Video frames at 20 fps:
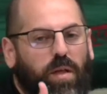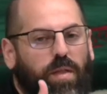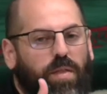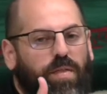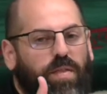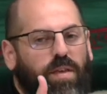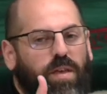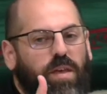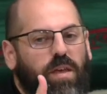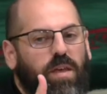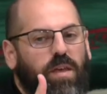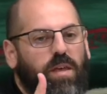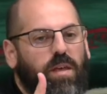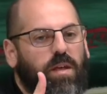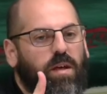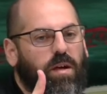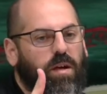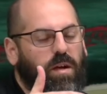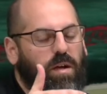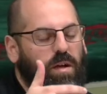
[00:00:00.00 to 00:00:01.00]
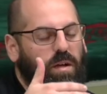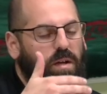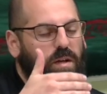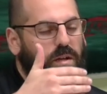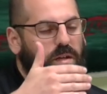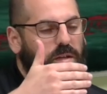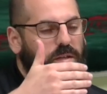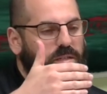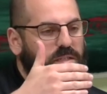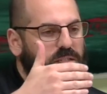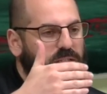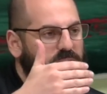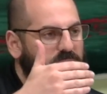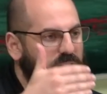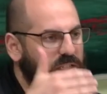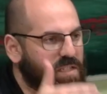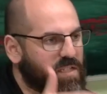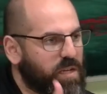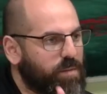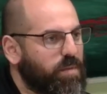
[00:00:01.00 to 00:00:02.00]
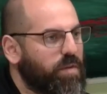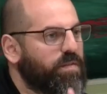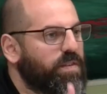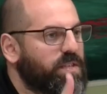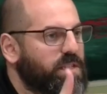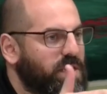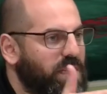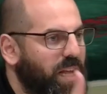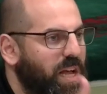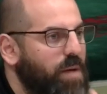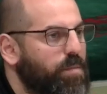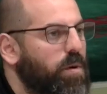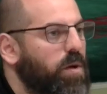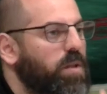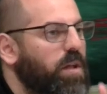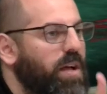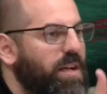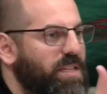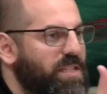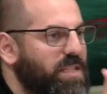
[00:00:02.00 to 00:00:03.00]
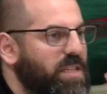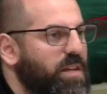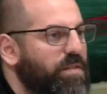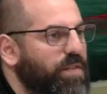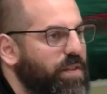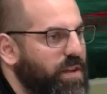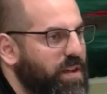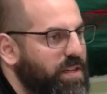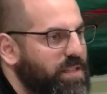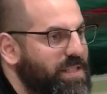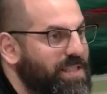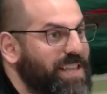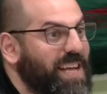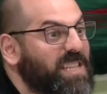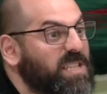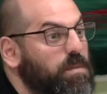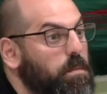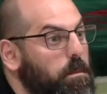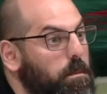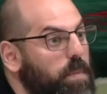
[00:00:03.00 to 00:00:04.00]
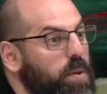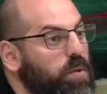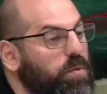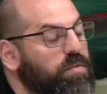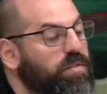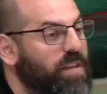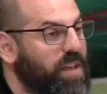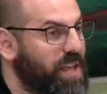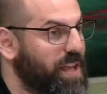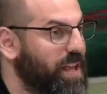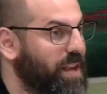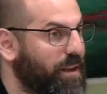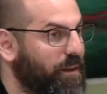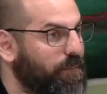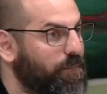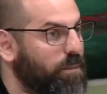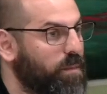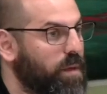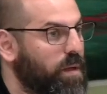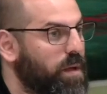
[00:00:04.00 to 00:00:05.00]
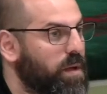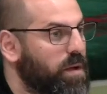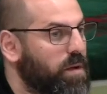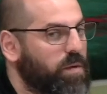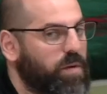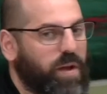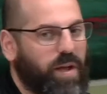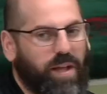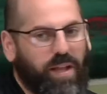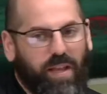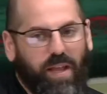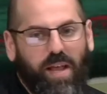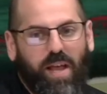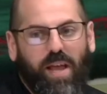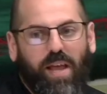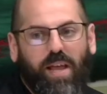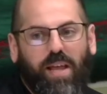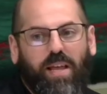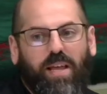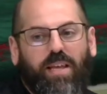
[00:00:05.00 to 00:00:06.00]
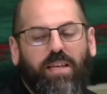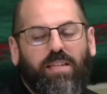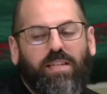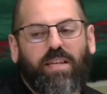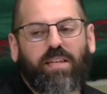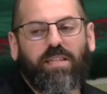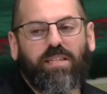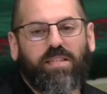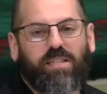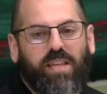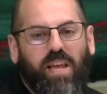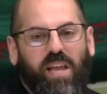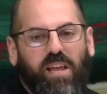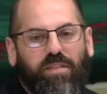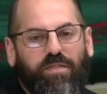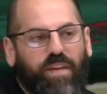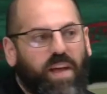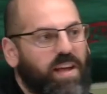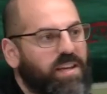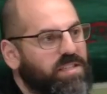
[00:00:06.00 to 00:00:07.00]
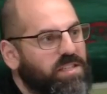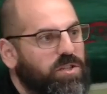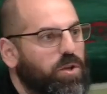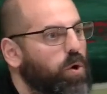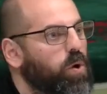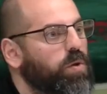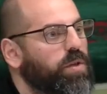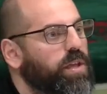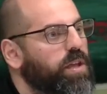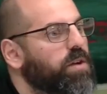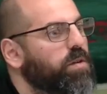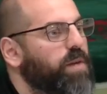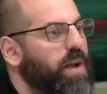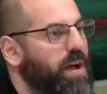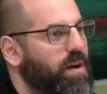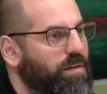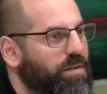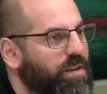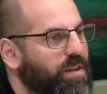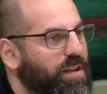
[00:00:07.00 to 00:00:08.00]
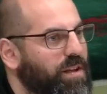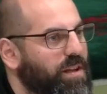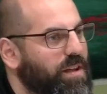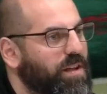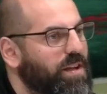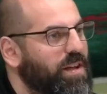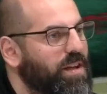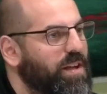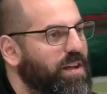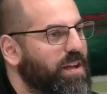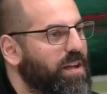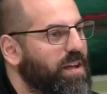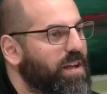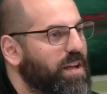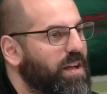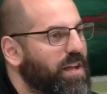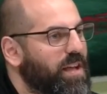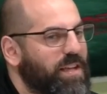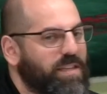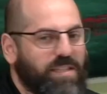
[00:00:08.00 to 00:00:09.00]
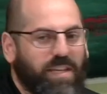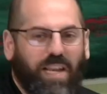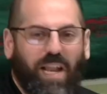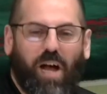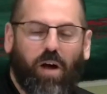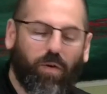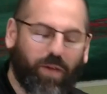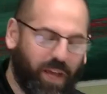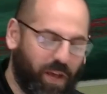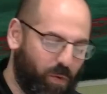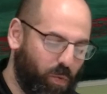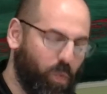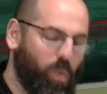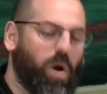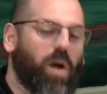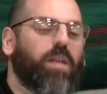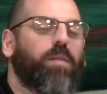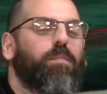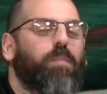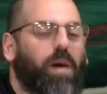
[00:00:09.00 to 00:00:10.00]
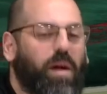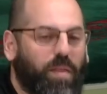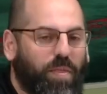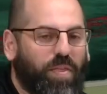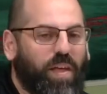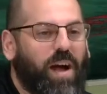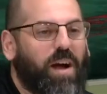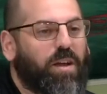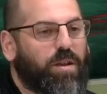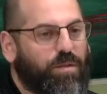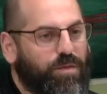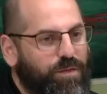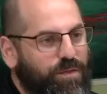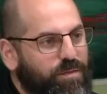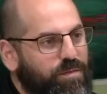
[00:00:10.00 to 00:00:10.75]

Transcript: the system of Islam Allah has given us, that's built in, right? He didn't say fast the whole year round. He said, okay, 1 month out of